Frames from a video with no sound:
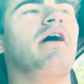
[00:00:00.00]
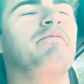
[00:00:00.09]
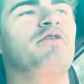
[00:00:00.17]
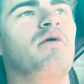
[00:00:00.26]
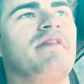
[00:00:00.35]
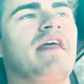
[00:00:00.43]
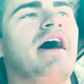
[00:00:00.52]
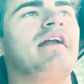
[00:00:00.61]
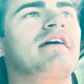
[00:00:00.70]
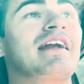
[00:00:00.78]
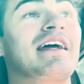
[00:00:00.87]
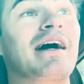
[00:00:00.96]
I'm doing
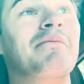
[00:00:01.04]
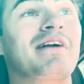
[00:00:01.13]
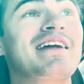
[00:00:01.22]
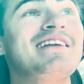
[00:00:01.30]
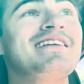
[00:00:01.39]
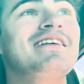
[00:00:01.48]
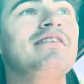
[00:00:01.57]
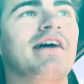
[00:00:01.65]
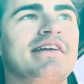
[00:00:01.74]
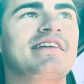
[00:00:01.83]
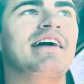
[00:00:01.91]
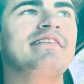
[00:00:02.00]
that. Can I come clean here?
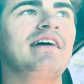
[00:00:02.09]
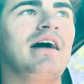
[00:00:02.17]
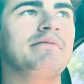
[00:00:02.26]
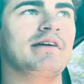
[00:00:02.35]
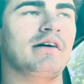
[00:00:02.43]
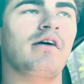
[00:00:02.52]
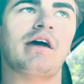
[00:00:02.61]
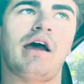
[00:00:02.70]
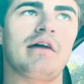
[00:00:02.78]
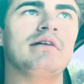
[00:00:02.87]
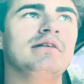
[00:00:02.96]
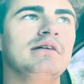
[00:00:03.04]
Okay, second time, it's like, okay.